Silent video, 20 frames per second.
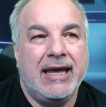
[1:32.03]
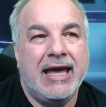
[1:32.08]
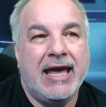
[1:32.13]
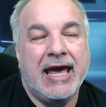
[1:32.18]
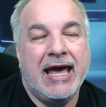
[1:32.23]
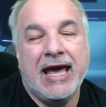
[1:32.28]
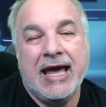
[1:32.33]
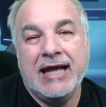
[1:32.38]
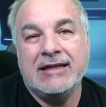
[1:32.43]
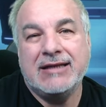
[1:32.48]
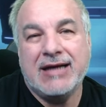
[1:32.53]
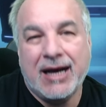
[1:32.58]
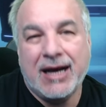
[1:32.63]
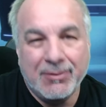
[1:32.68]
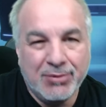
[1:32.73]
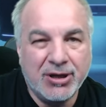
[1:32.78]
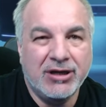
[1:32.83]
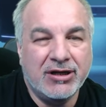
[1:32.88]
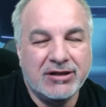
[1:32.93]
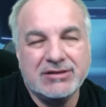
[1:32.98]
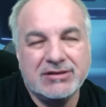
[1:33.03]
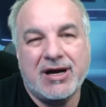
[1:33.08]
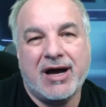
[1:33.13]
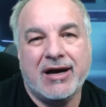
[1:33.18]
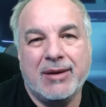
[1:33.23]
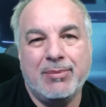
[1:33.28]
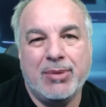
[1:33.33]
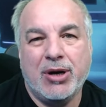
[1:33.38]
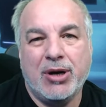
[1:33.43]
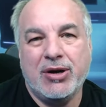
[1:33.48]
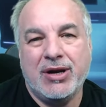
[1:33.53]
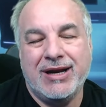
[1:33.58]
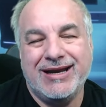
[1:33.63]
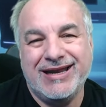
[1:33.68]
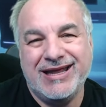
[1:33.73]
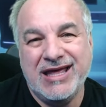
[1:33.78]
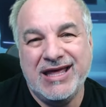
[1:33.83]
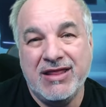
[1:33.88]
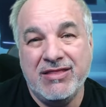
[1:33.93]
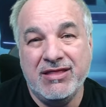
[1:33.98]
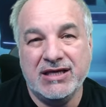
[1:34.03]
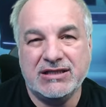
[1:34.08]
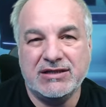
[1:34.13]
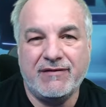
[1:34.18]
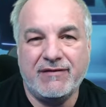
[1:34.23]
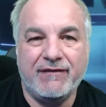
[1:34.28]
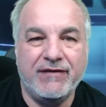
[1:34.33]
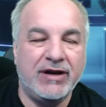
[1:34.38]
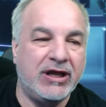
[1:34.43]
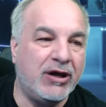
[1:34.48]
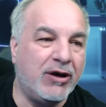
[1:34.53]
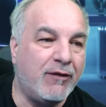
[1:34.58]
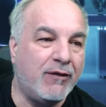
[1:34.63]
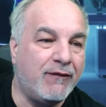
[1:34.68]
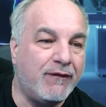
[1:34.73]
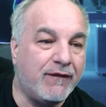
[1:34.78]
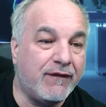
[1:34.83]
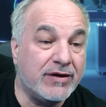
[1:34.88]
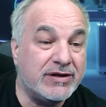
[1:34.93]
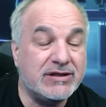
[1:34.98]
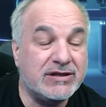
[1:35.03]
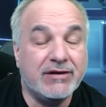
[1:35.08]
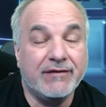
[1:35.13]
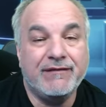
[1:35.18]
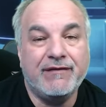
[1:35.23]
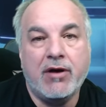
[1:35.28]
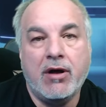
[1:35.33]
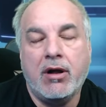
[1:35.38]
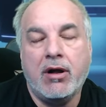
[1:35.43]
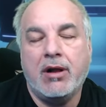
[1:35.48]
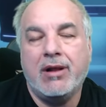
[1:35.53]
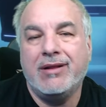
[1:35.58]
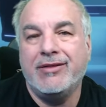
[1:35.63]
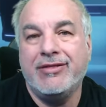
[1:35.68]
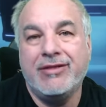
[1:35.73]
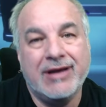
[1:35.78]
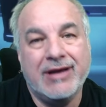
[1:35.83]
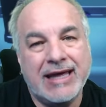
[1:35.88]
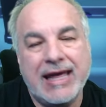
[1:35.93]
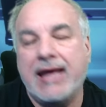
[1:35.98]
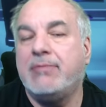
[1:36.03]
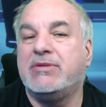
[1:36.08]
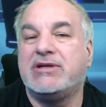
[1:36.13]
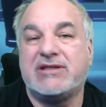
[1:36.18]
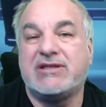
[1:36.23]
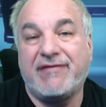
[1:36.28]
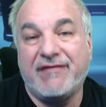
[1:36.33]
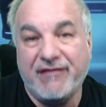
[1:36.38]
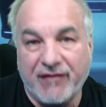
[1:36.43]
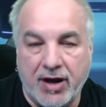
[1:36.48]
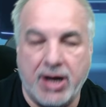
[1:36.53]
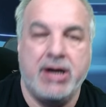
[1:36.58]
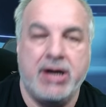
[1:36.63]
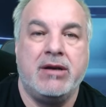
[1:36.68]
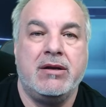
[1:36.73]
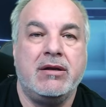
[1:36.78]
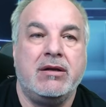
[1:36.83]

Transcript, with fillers: and I'm going to talk about it in this video. First of all, the game is fun.